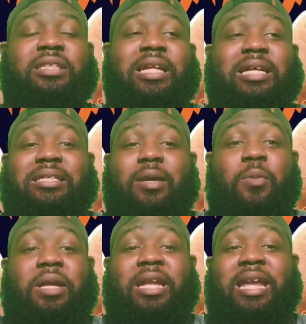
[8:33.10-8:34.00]
Like I said,
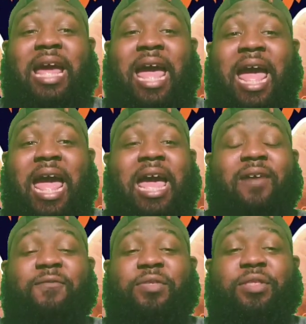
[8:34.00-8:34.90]
we didn't
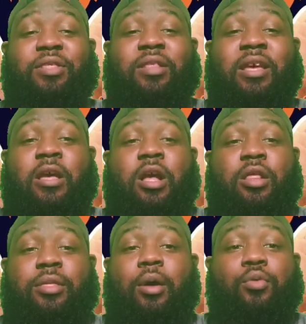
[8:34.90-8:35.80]
have
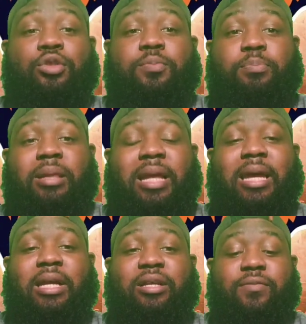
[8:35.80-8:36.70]
those
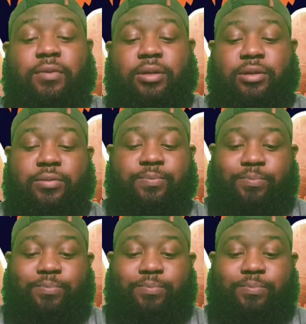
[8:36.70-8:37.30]
players for